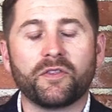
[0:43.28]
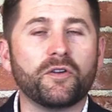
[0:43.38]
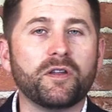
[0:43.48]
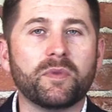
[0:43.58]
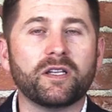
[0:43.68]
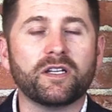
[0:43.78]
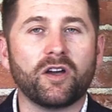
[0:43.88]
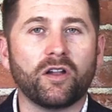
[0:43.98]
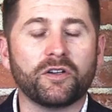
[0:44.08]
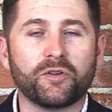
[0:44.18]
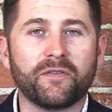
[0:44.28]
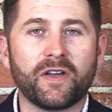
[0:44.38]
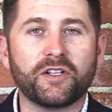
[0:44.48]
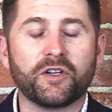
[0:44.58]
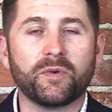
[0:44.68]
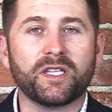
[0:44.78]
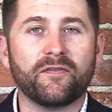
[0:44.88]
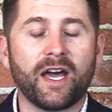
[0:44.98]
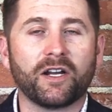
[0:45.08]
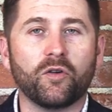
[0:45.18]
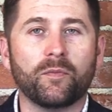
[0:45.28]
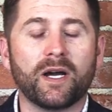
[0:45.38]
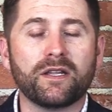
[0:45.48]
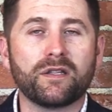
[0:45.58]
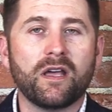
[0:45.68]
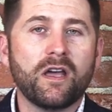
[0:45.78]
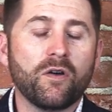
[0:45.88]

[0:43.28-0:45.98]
a $30 million joint venture with Nevada Gold Mines,